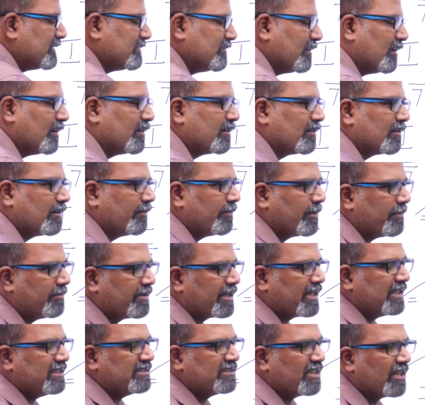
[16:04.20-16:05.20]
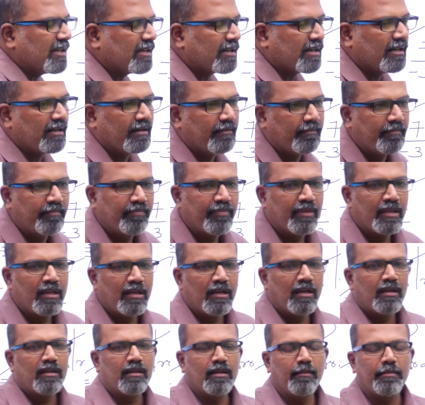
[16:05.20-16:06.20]
you have to remember, in general,
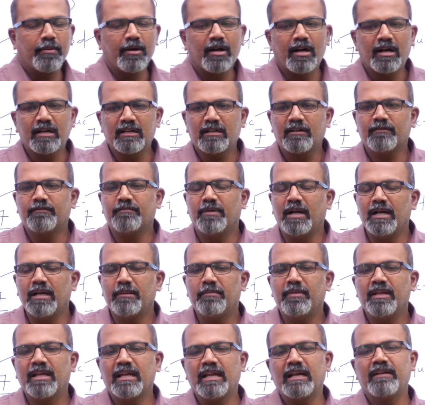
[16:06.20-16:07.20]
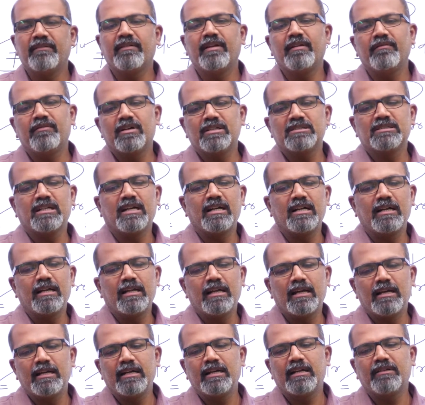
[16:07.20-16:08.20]
the product of multiplicative inverse and the
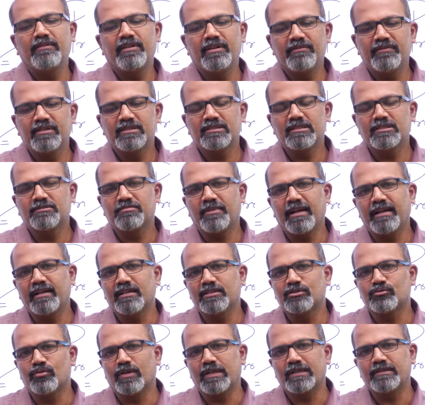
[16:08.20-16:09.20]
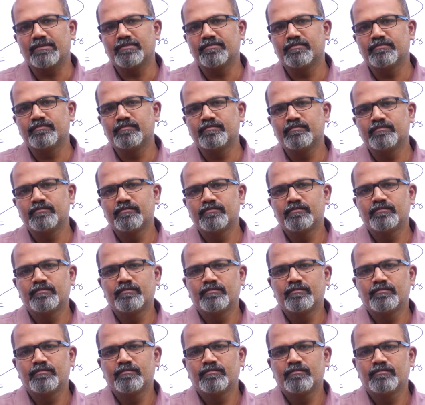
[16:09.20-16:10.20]
additive inverse is minus 1.
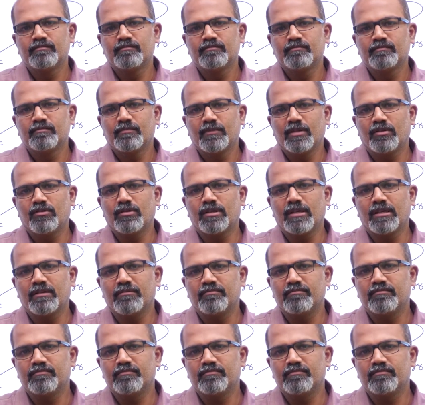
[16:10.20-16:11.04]
Okay.